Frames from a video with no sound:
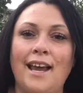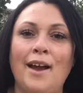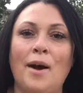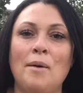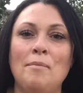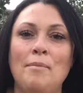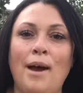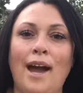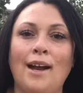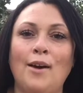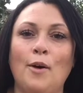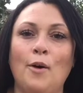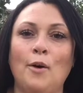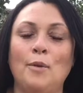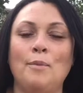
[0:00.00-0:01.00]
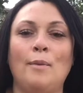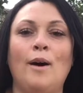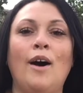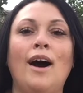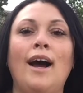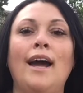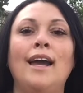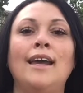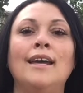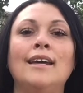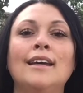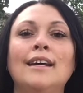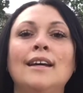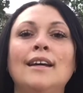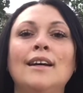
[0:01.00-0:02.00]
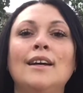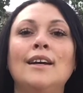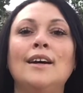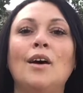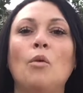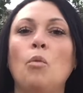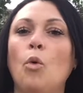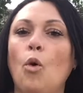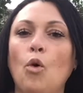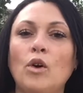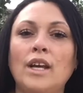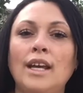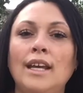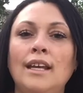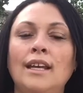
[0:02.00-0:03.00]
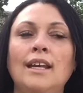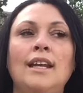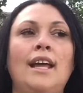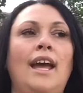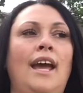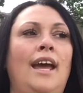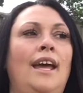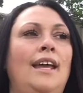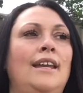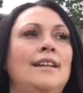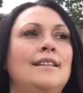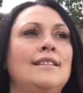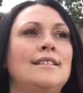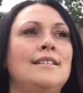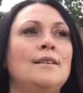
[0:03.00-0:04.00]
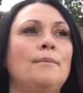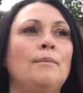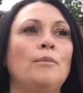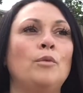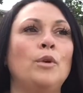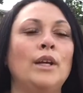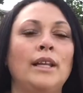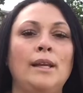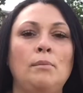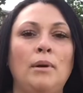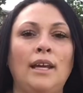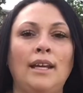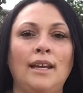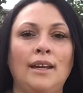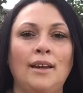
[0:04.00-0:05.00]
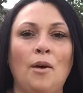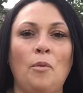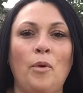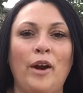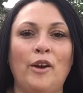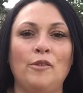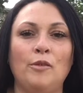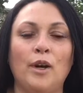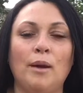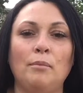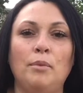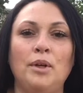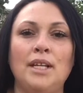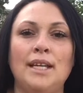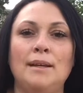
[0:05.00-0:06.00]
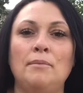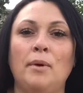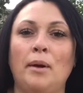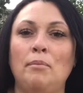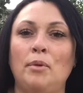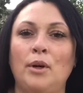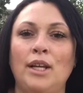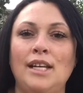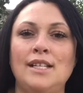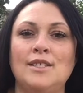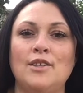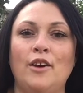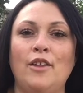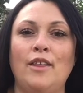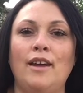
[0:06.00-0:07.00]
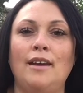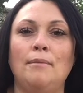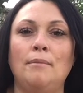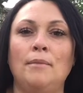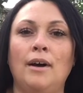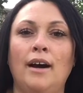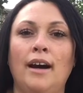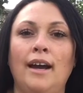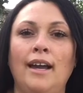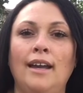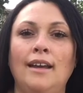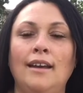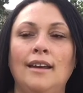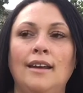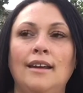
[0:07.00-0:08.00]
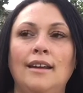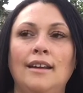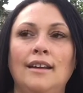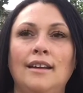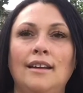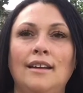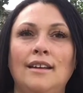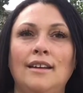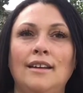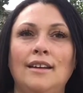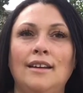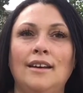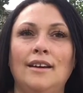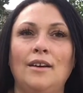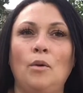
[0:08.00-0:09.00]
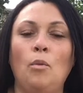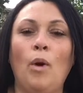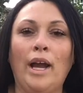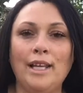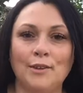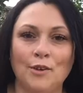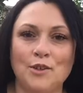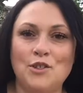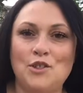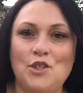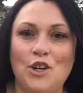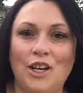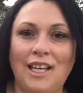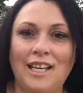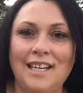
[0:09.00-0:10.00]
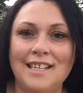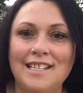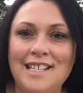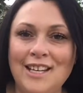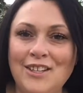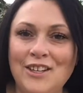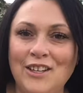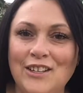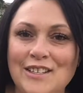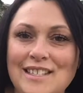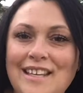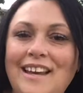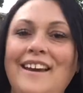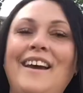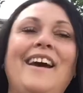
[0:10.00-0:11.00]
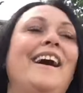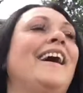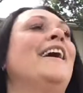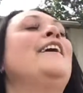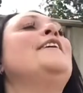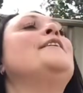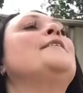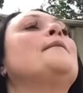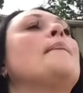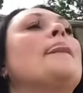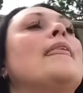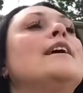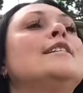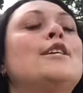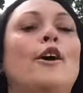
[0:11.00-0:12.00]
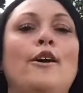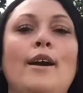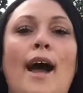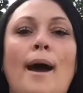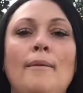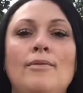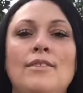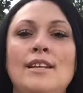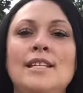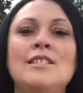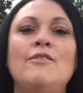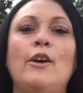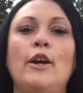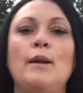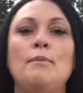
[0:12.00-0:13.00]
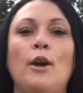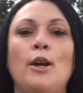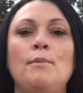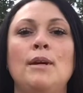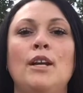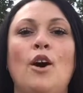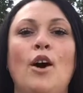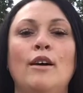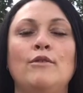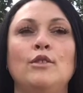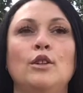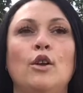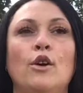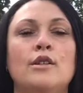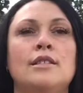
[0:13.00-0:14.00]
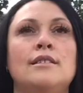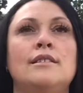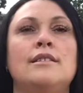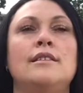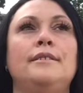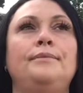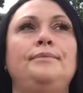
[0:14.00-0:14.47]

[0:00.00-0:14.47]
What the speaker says: I'm back on my walking and really being aware of what I'm putting in my body so that my weight loss journey continues. So at this very moment, I've lost